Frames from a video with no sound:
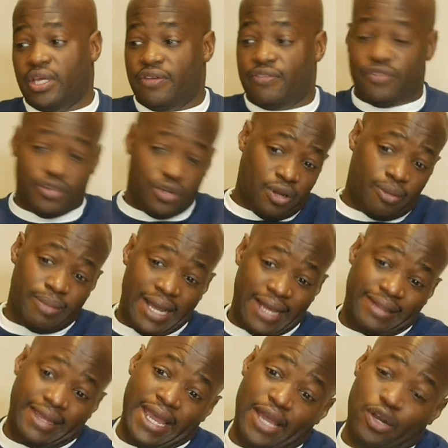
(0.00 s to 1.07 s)
If you don't
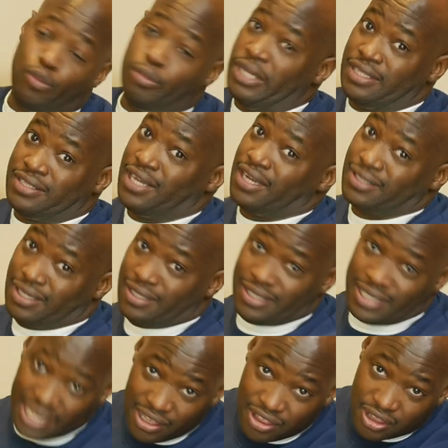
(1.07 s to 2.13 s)
mind the handle being tucked
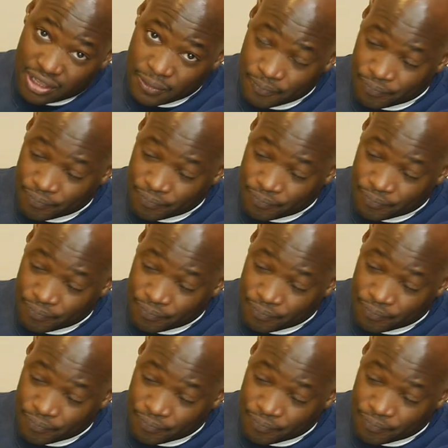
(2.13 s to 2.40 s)
underneath,